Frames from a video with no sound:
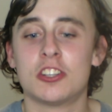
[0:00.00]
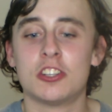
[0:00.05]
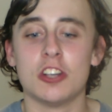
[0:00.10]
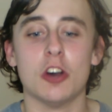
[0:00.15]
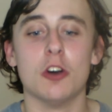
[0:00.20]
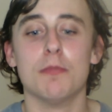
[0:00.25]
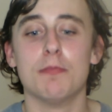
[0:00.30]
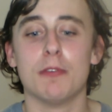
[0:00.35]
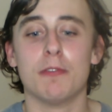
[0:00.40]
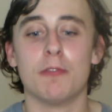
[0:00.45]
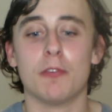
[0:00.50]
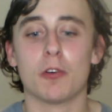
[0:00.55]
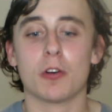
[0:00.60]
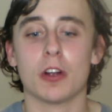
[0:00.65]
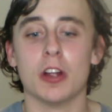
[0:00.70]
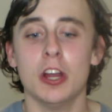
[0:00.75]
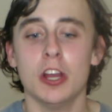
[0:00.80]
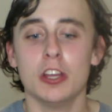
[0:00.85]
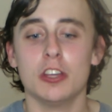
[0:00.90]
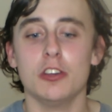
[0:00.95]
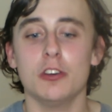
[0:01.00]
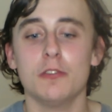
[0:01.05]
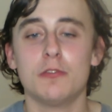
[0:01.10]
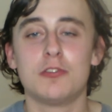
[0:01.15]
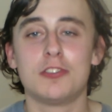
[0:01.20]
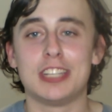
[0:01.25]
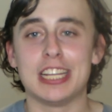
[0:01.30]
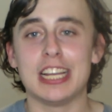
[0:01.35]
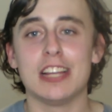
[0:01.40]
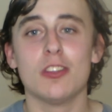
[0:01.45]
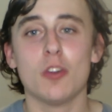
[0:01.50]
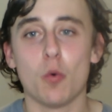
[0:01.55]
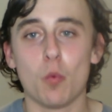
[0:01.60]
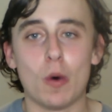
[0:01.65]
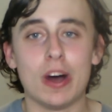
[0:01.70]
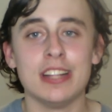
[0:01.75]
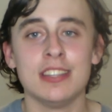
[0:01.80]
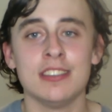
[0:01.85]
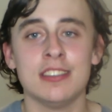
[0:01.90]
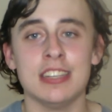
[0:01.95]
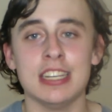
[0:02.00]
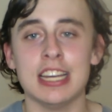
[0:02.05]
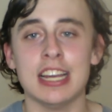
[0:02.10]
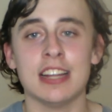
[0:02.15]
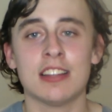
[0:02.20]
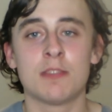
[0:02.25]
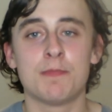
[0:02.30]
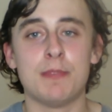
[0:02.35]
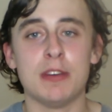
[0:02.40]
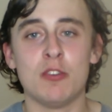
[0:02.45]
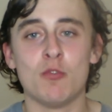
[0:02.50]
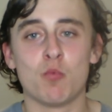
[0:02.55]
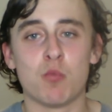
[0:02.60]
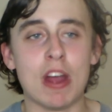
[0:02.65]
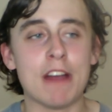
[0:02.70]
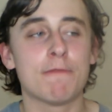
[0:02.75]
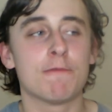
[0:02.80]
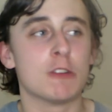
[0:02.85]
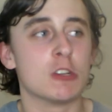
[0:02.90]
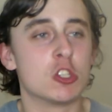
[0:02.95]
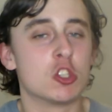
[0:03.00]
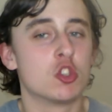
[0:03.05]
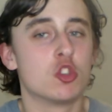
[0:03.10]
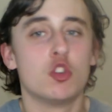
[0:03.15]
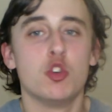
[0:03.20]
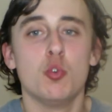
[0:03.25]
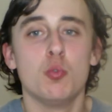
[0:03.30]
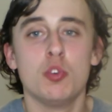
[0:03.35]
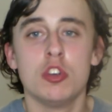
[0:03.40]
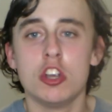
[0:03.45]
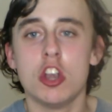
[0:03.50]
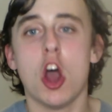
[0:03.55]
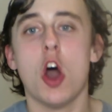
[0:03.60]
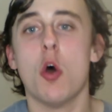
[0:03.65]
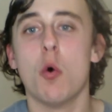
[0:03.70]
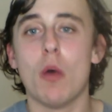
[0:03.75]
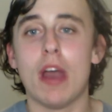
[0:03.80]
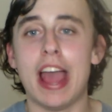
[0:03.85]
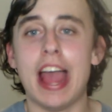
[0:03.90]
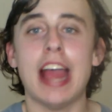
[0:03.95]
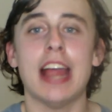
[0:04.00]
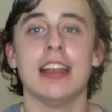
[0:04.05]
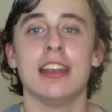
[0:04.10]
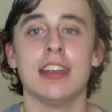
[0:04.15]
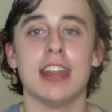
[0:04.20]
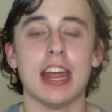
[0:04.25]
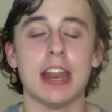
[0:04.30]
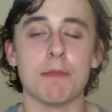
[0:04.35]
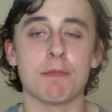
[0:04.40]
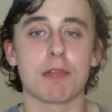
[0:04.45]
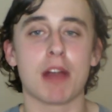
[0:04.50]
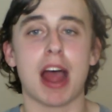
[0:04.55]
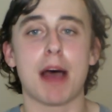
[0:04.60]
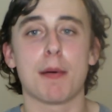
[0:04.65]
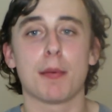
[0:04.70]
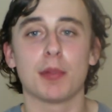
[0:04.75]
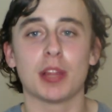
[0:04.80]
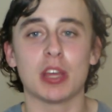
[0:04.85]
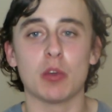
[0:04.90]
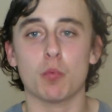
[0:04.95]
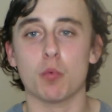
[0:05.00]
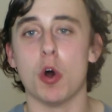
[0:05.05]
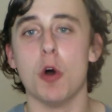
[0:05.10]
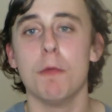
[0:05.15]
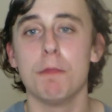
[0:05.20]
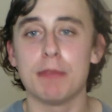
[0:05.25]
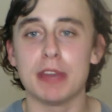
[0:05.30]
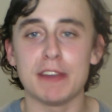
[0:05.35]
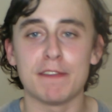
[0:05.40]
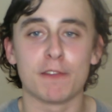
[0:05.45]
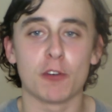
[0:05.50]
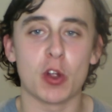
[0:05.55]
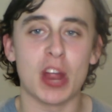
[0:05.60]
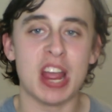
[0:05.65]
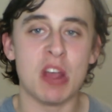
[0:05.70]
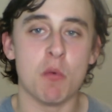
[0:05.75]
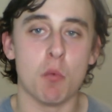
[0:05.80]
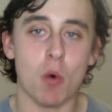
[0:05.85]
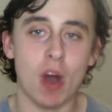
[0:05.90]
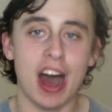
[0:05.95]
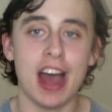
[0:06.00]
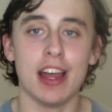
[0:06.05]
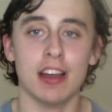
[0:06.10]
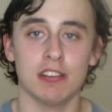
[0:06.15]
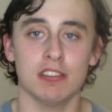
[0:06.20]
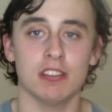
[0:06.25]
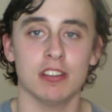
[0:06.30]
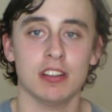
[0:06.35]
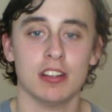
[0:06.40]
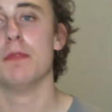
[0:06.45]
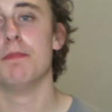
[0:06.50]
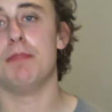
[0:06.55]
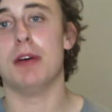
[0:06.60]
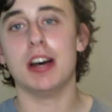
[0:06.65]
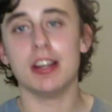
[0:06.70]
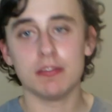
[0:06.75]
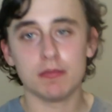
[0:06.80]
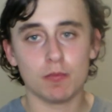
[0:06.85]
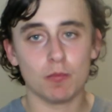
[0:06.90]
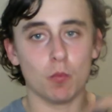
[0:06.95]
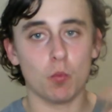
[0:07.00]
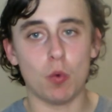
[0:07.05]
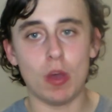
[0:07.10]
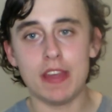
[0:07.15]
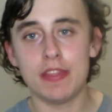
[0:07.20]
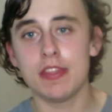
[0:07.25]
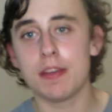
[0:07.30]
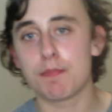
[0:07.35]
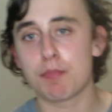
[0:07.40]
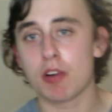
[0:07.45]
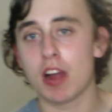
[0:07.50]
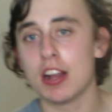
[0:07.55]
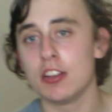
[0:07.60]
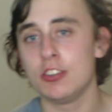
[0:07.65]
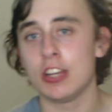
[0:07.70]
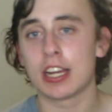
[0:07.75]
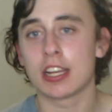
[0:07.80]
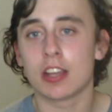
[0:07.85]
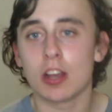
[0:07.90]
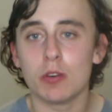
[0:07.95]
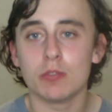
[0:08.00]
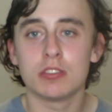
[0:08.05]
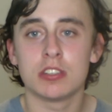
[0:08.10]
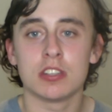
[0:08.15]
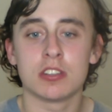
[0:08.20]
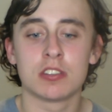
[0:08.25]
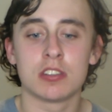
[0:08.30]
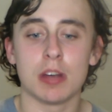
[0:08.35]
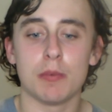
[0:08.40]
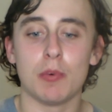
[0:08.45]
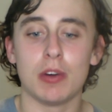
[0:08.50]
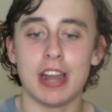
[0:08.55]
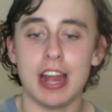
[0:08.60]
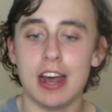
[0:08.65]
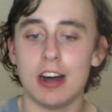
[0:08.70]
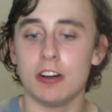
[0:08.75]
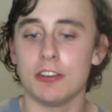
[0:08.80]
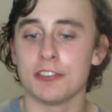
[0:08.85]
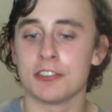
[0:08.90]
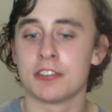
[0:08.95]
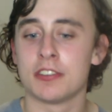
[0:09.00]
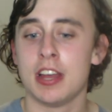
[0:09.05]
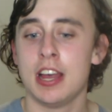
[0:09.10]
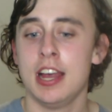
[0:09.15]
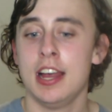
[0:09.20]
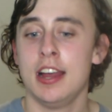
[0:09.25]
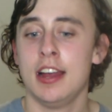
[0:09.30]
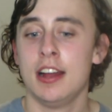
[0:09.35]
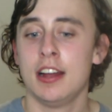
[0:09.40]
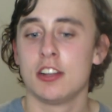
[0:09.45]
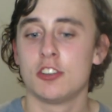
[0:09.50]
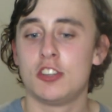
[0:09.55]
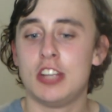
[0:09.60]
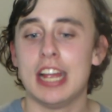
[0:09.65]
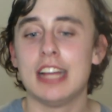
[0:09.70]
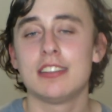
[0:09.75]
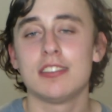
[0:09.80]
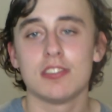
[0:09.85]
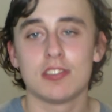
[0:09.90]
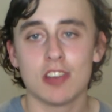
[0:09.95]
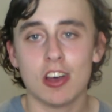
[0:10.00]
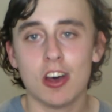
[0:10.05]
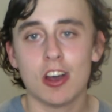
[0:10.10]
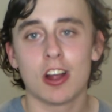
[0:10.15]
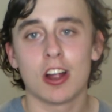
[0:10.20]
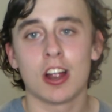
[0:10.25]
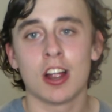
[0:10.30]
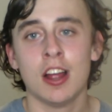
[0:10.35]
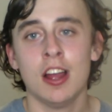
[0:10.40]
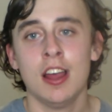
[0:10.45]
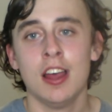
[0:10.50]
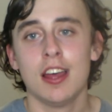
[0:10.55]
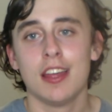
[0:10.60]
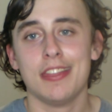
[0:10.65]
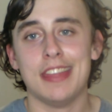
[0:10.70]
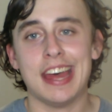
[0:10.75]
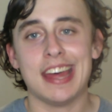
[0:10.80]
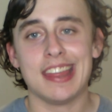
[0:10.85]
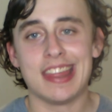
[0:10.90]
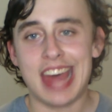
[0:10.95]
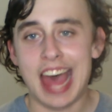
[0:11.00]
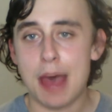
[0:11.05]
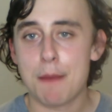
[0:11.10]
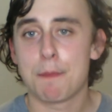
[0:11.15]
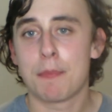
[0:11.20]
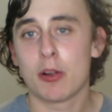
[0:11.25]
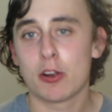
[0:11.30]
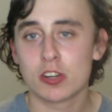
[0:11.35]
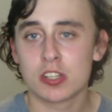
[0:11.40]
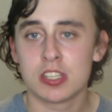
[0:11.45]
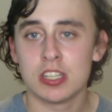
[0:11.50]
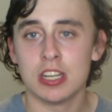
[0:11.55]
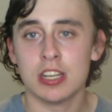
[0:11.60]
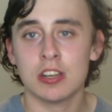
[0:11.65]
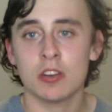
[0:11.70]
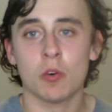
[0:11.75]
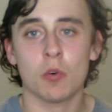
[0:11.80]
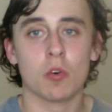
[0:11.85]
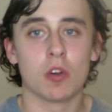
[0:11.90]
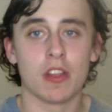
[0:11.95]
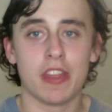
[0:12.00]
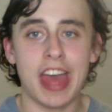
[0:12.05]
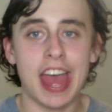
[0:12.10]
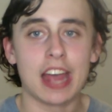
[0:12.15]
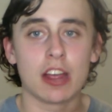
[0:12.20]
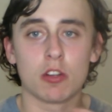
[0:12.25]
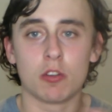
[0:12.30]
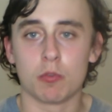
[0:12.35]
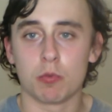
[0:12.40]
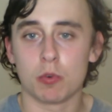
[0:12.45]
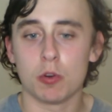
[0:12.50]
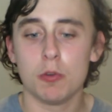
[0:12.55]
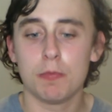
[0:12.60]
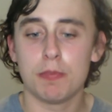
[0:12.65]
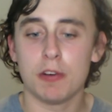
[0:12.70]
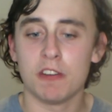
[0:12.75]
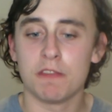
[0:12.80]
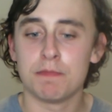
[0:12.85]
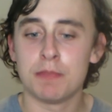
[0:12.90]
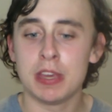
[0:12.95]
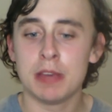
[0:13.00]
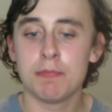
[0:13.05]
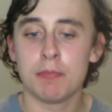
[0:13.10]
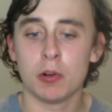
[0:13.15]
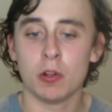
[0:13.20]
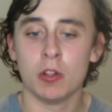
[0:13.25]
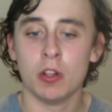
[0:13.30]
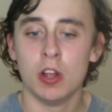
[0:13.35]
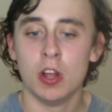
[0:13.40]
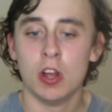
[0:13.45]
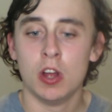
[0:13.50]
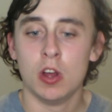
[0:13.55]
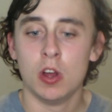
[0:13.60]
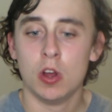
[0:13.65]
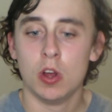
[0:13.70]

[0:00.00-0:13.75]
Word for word: show before, you've seen the onesie. It's been referenced to no end and probably won't be for a while. But when the project goes to someone else, chances are that that person or that group of people